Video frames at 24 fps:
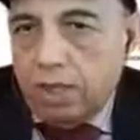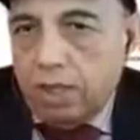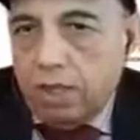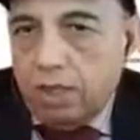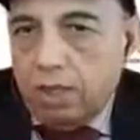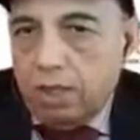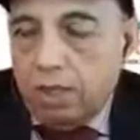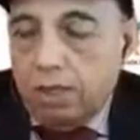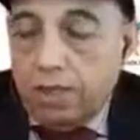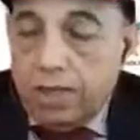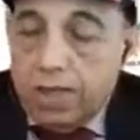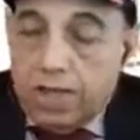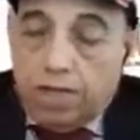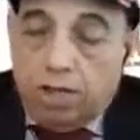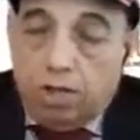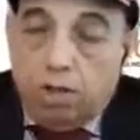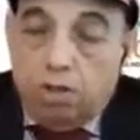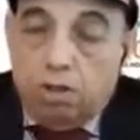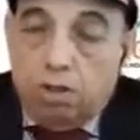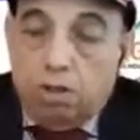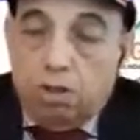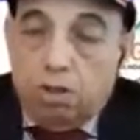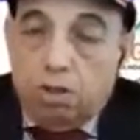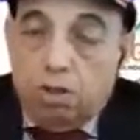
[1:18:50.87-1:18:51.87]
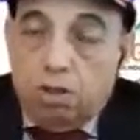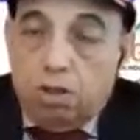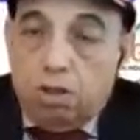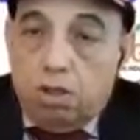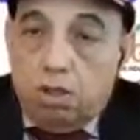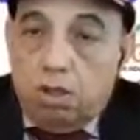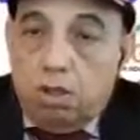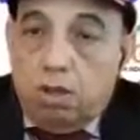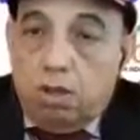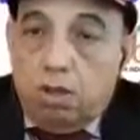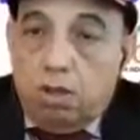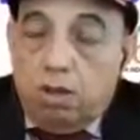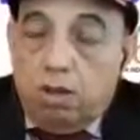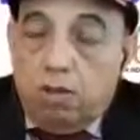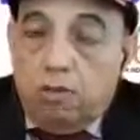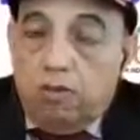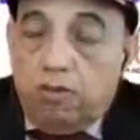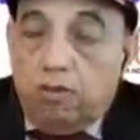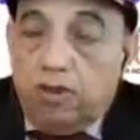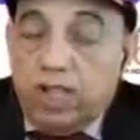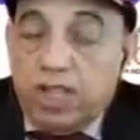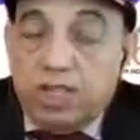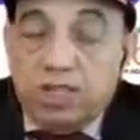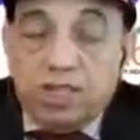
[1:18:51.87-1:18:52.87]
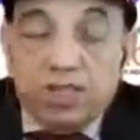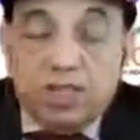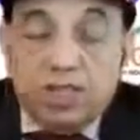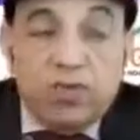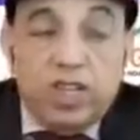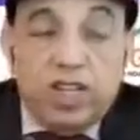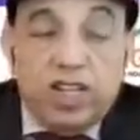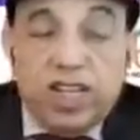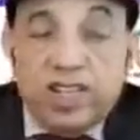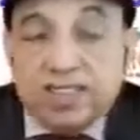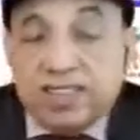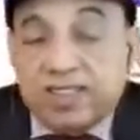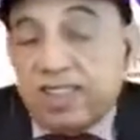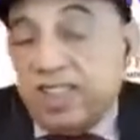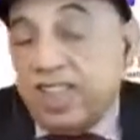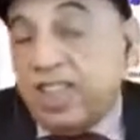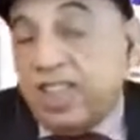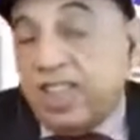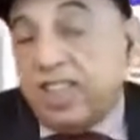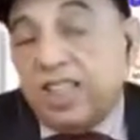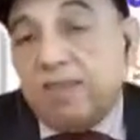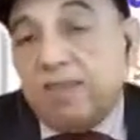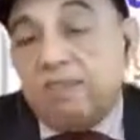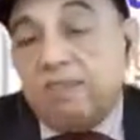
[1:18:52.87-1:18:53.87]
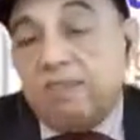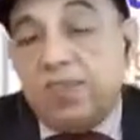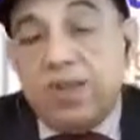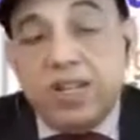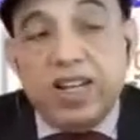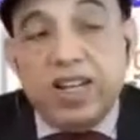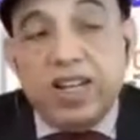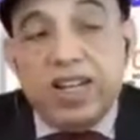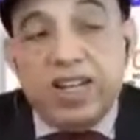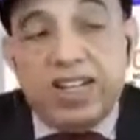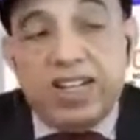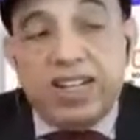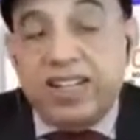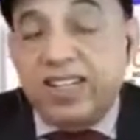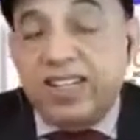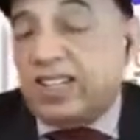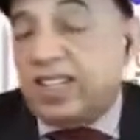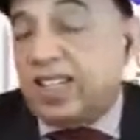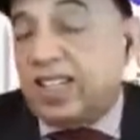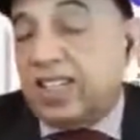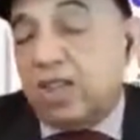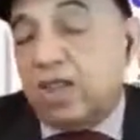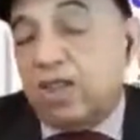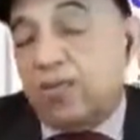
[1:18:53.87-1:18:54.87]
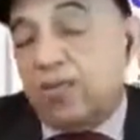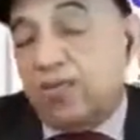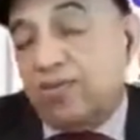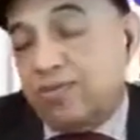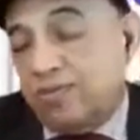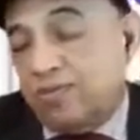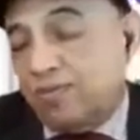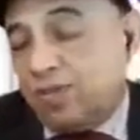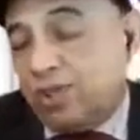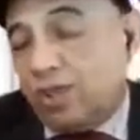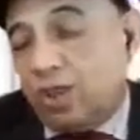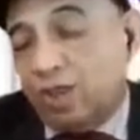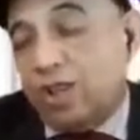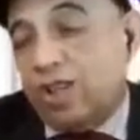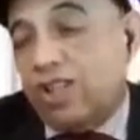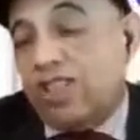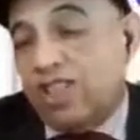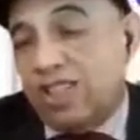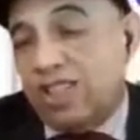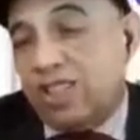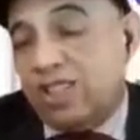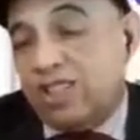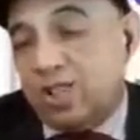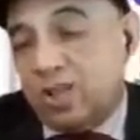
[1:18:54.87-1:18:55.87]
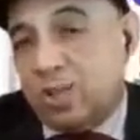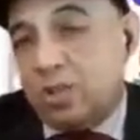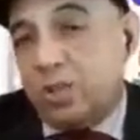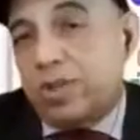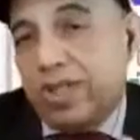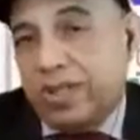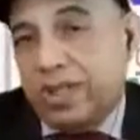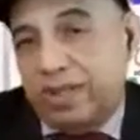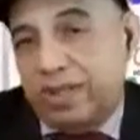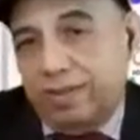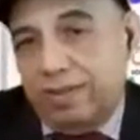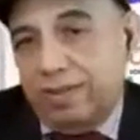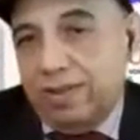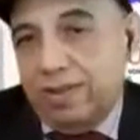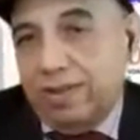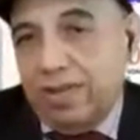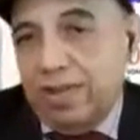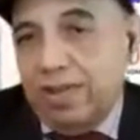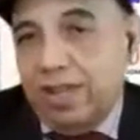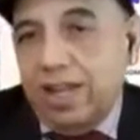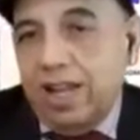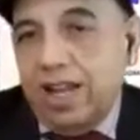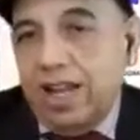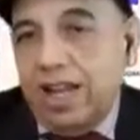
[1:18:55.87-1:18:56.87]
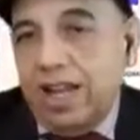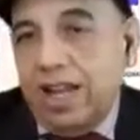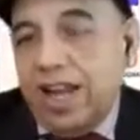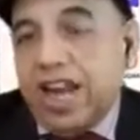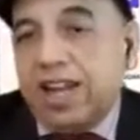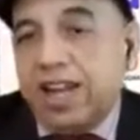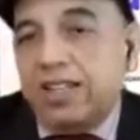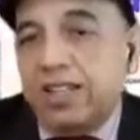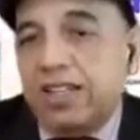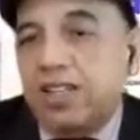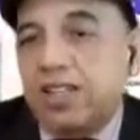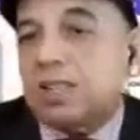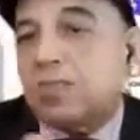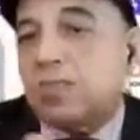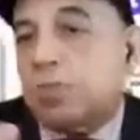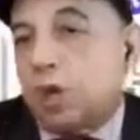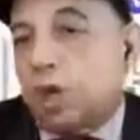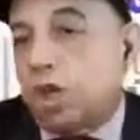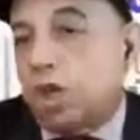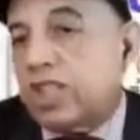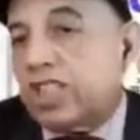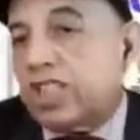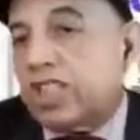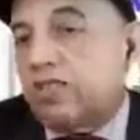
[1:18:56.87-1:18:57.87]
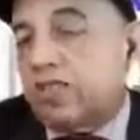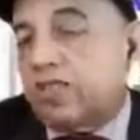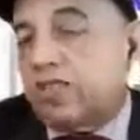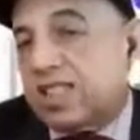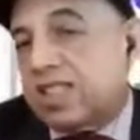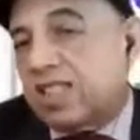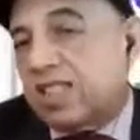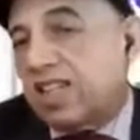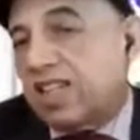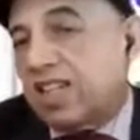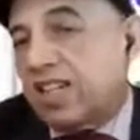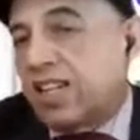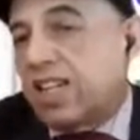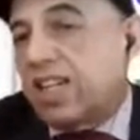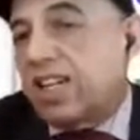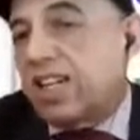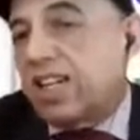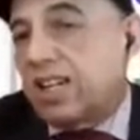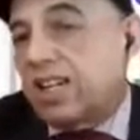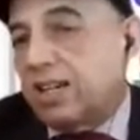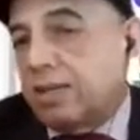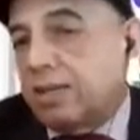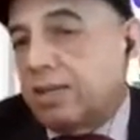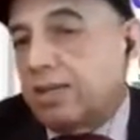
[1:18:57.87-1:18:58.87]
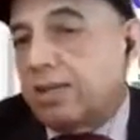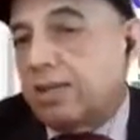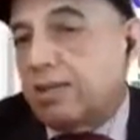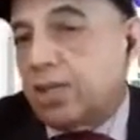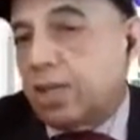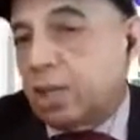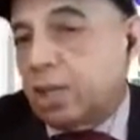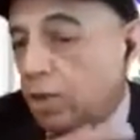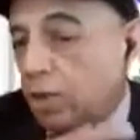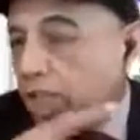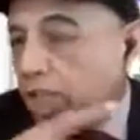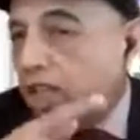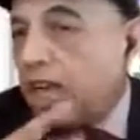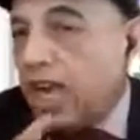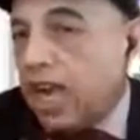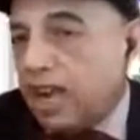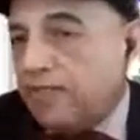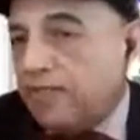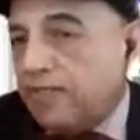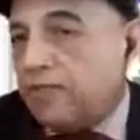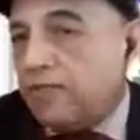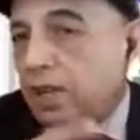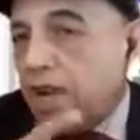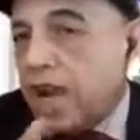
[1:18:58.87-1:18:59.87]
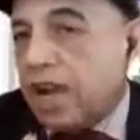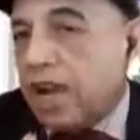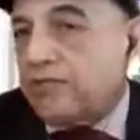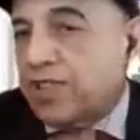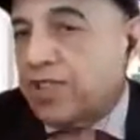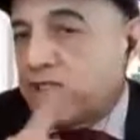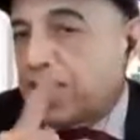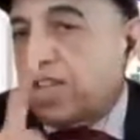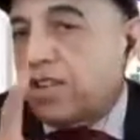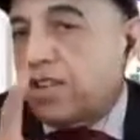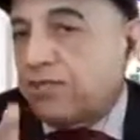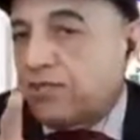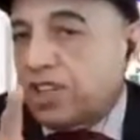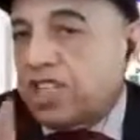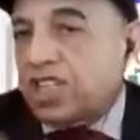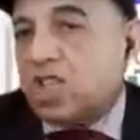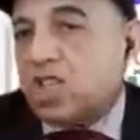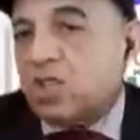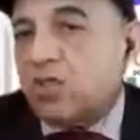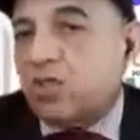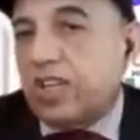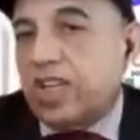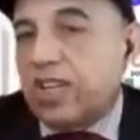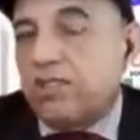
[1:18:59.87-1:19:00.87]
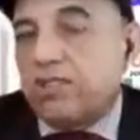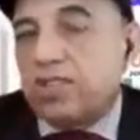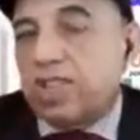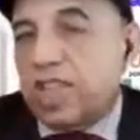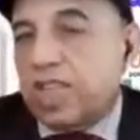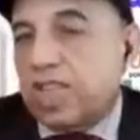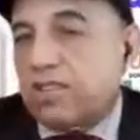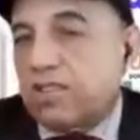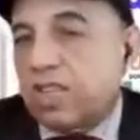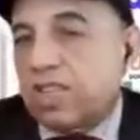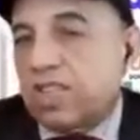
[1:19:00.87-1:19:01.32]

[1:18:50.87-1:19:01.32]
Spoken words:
Now, once we are seeing the pity condition of colleges today, and this policy was declared during after the first wave that was